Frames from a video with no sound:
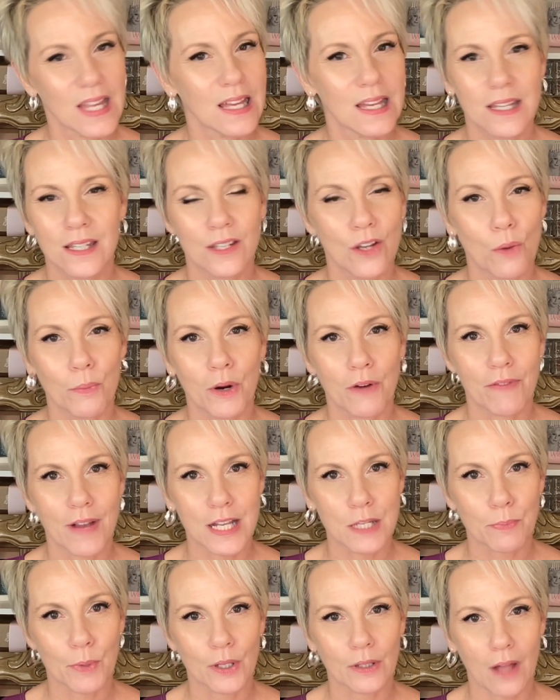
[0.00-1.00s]
No more
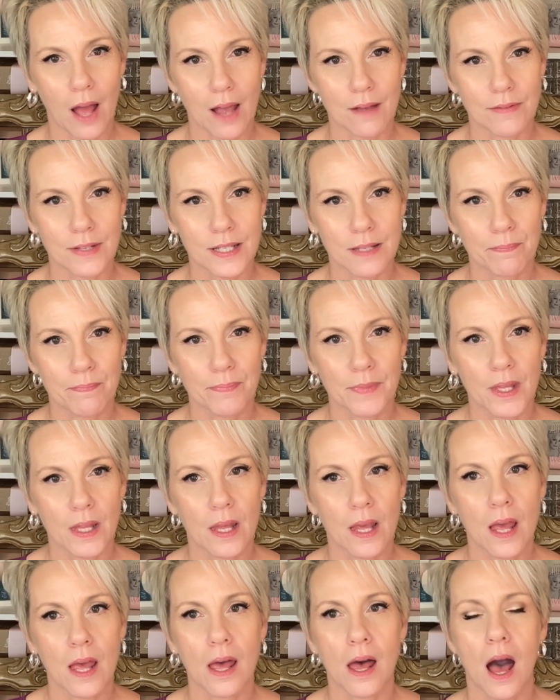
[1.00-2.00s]
Facebook Lives.
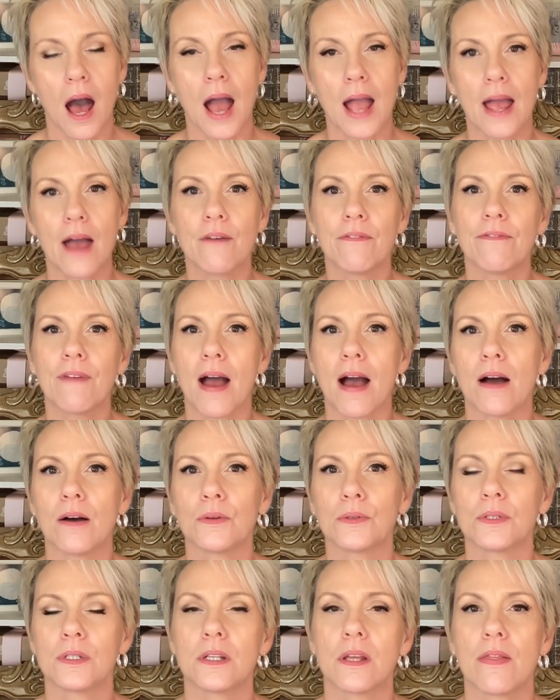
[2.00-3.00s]
I have
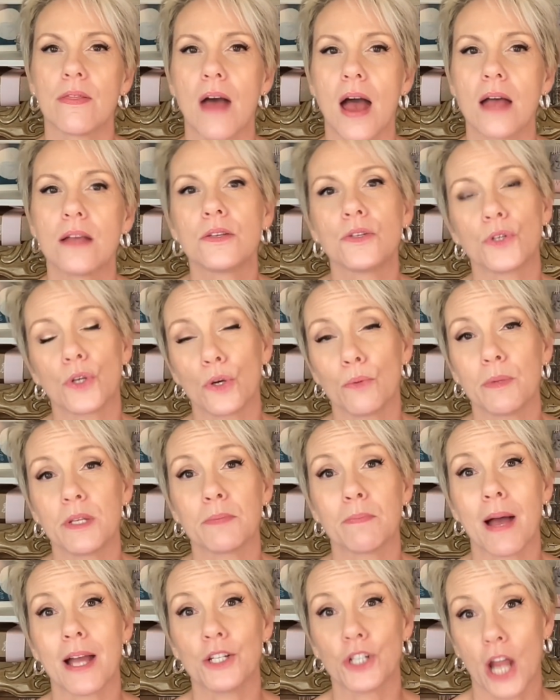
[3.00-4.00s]
found that Zoom is
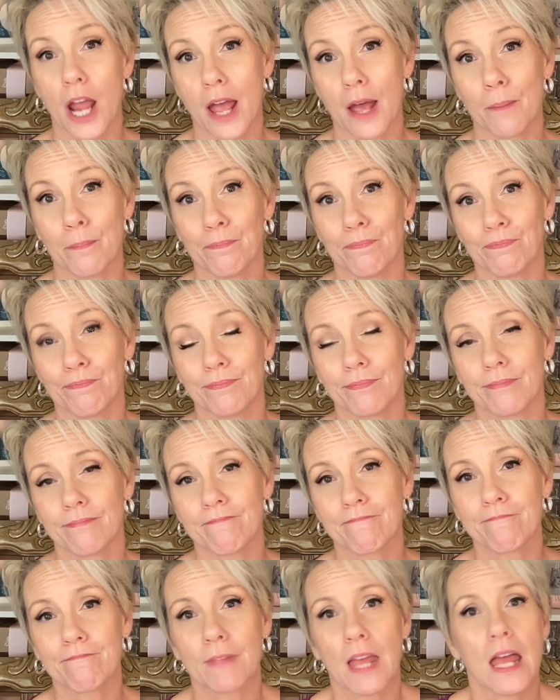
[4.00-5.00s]
my jam.
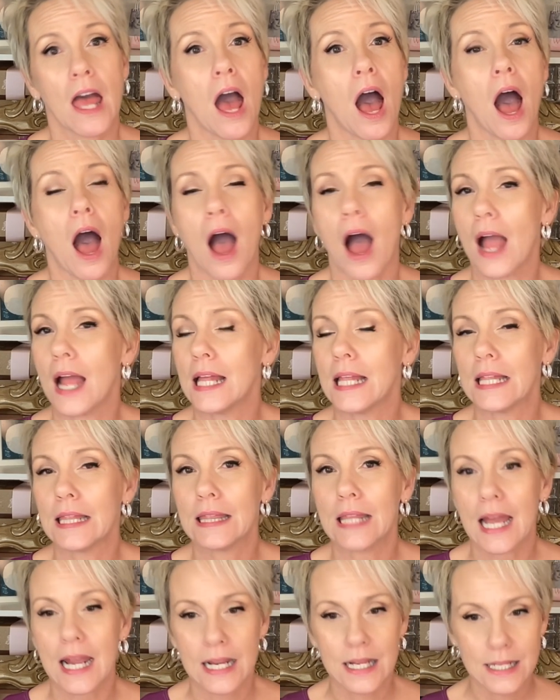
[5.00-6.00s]
I
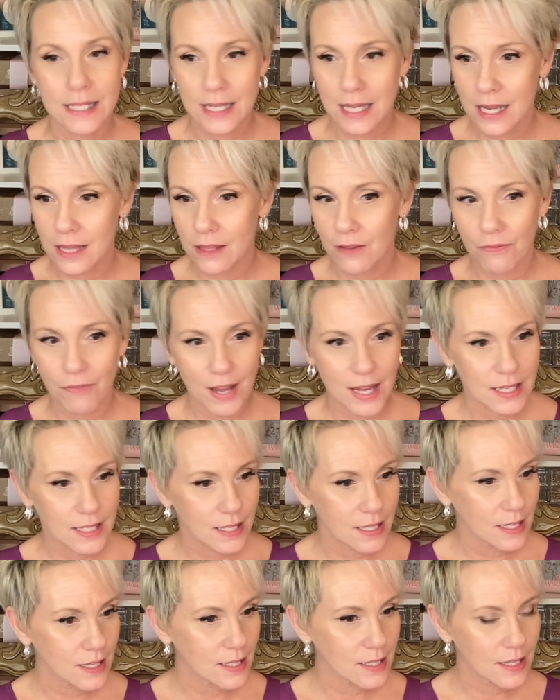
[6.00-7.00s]
like seeing the
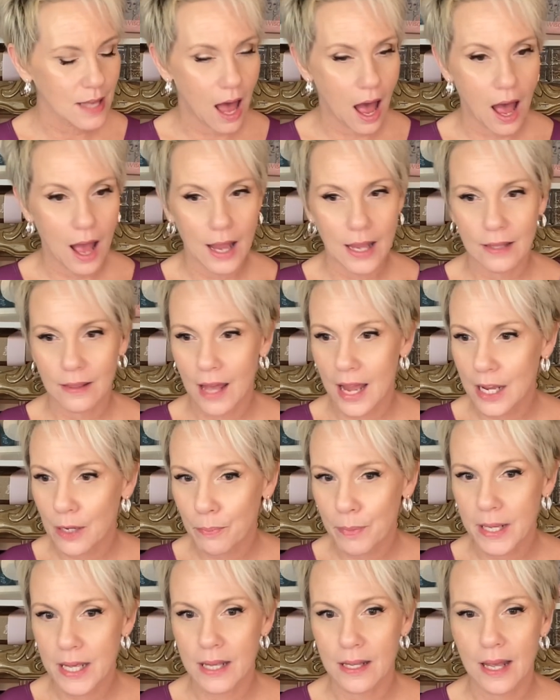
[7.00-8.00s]
faces. I like
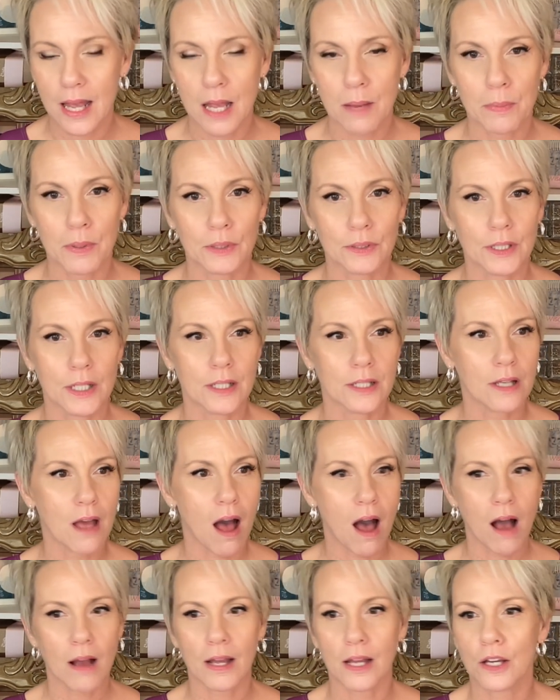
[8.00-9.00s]
being able to
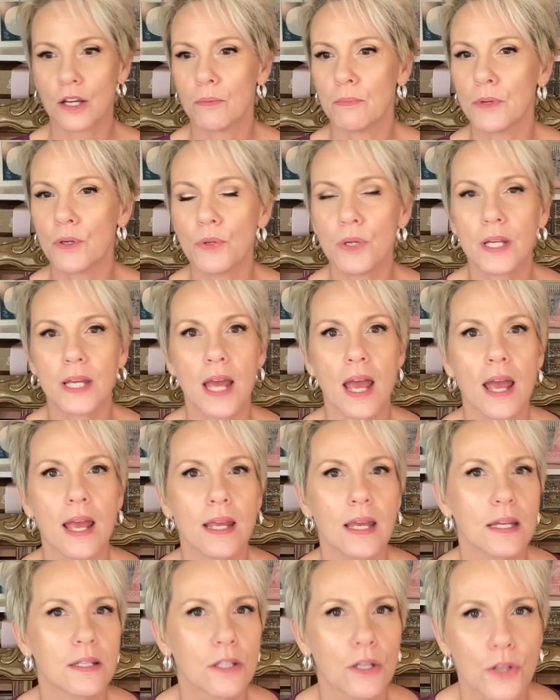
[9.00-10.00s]
talk and communicate,
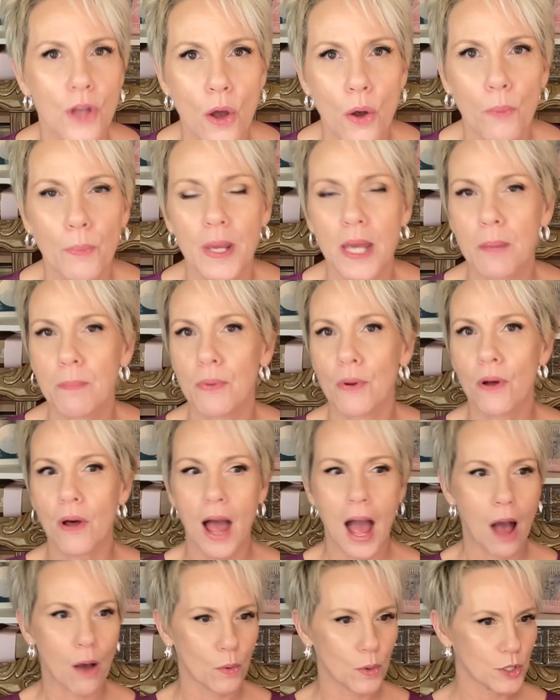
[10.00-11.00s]
get to know people.
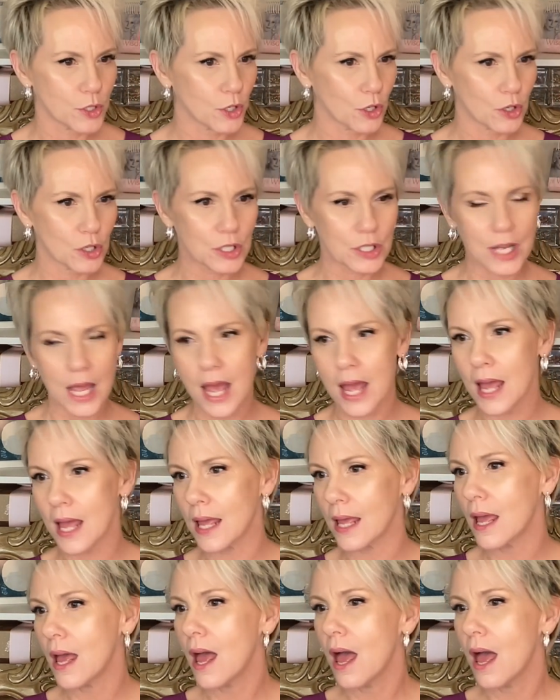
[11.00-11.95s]
How was your day?